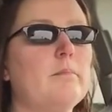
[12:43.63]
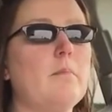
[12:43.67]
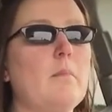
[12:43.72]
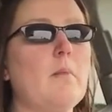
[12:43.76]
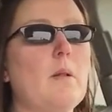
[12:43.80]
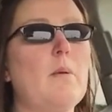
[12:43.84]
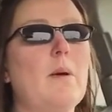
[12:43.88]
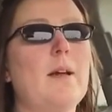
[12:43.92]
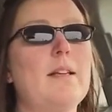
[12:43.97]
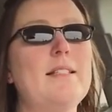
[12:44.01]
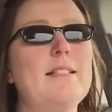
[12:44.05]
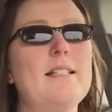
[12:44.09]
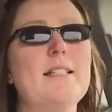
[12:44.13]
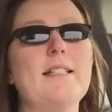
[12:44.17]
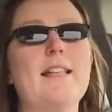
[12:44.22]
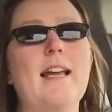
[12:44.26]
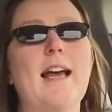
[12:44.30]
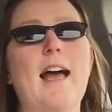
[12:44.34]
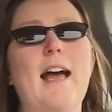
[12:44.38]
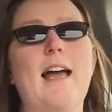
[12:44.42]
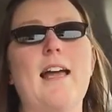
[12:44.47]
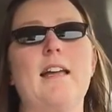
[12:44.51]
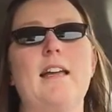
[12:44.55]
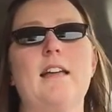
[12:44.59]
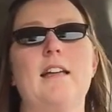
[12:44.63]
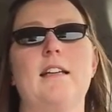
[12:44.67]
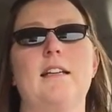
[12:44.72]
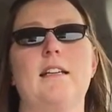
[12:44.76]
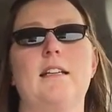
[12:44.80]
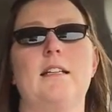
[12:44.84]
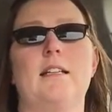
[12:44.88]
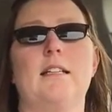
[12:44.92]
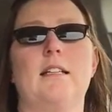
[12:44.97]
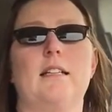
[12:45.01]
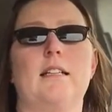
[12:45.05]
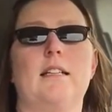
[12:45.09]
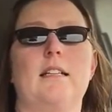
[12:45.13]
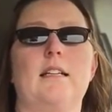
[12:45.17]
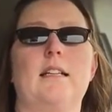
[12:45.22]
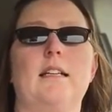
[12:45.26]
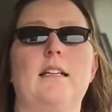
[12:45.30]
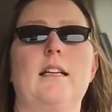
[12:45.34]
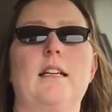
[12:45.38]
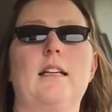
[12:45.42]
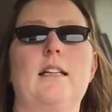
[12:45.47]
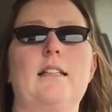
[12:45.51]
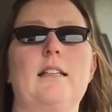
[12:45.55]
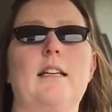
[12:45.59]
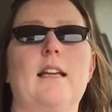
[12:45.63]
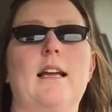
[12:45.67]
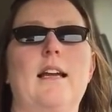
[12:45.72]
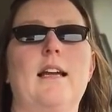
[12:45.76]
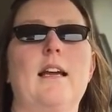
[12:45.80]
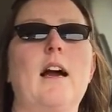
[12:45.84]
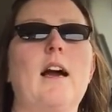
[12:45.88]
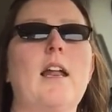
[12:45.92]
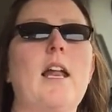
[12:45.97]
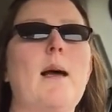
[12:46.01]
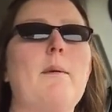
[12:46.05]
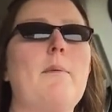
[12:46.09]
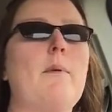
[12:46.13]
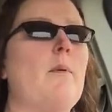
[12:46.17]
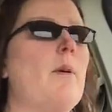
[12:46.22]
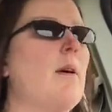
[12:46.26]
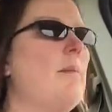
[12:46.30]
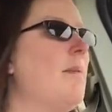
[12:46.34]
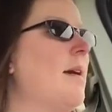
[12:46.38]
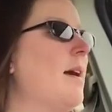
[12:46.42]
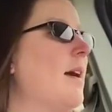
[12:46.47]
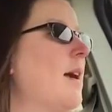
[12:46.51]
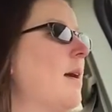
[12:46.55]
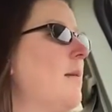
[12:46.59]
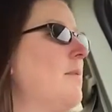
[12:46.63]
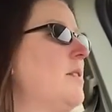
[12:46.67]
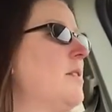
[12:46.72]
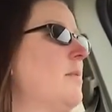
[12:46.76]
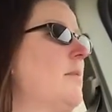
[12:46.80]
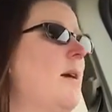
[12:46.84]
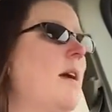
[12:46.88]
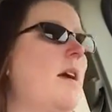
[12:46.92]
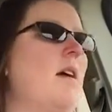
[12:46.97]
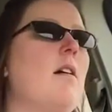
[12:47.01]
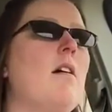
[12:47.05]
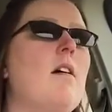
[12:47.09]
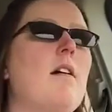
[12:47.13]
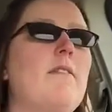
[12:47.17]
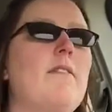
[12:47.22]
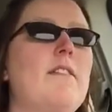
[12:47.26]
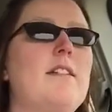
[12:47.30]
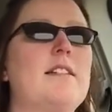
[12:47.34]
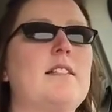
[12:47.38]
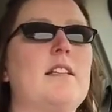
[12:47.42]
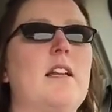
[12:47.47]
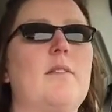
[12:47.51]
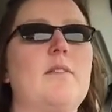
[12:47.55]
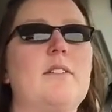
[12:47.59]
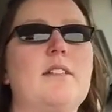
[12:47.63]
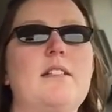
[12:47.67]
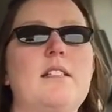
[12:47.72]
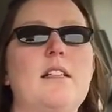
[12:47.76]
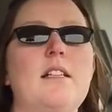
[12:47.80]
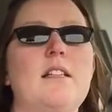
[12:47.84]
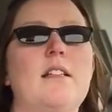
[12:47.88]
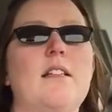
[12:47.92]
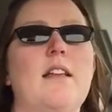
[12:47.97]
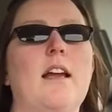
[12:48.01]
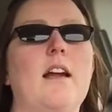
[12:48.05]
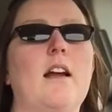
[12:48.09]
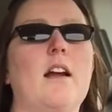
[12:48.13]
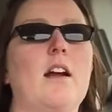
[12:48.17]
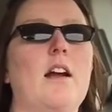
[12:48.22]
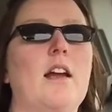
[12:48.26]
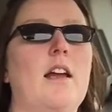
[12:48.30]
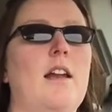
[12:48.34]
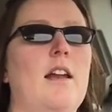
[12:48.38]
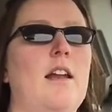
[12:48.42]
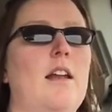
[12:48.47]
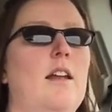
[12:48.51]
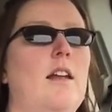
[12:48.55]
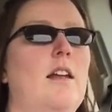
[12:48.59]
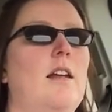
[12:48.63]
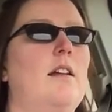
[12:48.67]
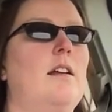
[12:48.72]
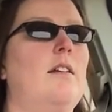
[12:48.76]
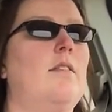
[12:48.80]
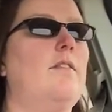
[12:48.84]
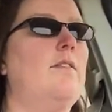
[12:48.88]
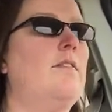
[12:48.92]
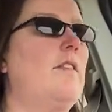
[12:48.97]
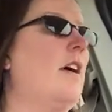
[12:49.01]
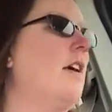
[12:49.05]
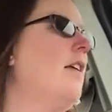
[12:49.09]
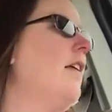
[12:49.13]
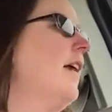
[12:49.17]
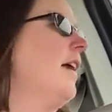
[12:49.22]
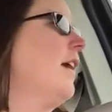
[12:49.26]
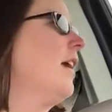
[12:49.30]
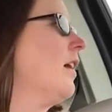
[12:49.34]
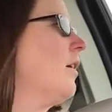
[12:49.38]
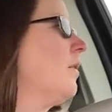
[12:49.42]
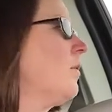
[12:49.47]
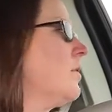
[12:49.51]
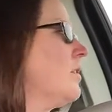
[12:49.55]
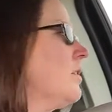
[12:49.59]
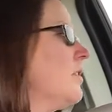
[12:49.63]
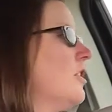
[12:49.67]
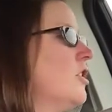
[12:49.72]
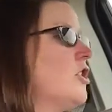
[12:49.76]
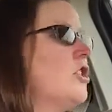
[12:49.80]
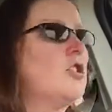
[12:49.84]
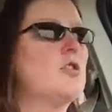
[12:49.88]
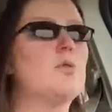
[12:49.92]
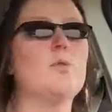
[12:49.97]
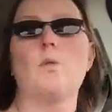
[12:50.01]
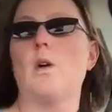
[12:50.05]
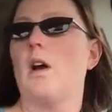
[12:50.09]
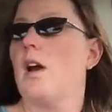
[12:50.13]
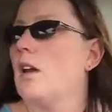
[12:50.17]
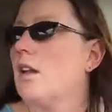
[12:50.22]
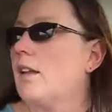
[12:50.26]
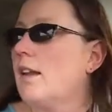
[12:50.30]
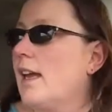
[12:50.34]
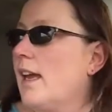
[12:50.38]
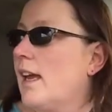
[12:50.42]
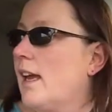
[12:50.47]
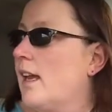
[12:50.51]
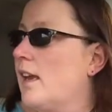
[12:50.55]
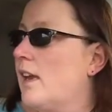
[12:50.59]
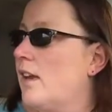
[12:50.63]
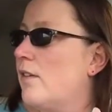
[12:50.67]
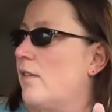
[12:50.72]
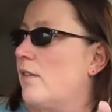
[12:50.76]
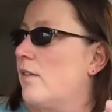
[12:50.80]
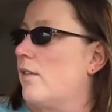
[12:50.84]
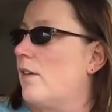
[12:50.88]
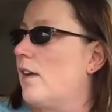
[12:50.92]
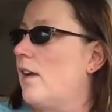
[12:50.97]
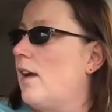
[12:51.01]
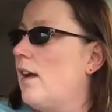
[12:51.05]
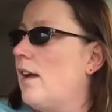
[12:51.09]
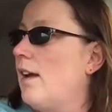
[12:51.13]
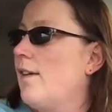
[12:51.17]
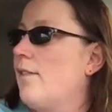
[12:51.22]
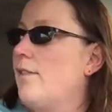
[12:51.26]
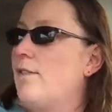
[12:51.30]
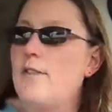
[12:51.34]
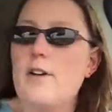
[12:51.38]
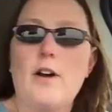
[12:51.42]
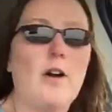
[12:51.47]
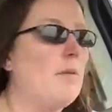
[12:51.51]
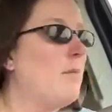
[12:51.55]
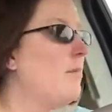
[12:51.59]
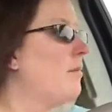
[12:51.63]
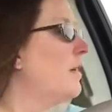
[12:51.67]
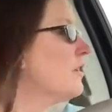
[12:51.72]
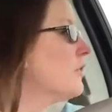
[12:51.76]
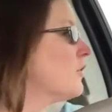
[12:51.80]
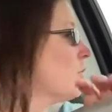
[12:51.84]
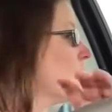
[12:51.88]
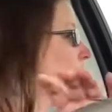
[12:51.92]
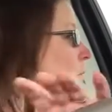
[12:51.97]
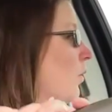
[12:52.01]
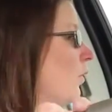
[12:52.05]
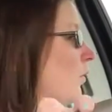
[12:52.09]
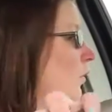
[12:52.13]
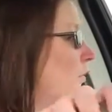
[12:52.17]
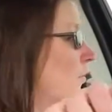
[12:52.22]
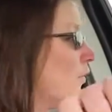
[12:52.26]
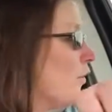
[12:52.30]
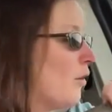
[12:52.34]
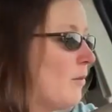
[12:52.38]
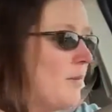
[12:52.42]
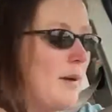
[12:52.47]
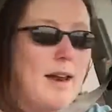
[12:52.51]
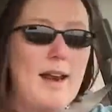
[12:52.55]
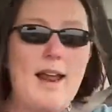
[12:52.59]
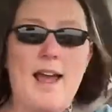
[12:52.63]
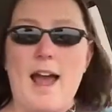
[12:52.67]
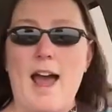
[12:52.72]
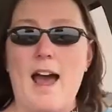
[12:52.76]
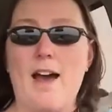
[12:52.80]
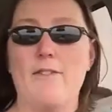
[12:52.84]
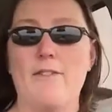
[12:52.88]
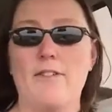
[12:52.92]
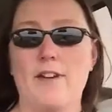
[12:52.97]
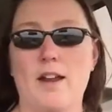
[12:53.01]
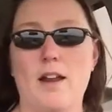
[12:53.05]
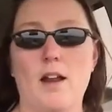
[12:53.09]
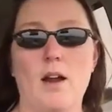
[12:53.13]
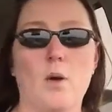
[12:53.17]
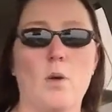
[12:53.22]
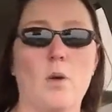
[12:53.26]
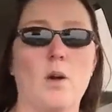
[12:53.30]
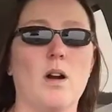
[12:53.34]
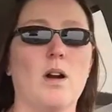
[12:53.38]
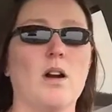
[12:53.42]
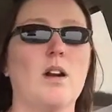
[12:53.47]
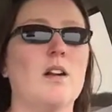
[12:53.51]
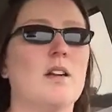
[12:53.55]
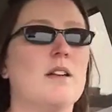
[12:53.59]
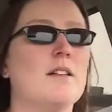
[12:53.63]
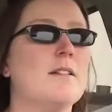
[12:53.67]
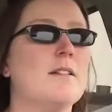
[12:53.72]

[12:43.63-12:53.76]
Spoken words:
Well, I did that, and then I got up and went back up to my office, and I was sitting there, and it felt like it was swelling, and I felt miserable for about a half an hour.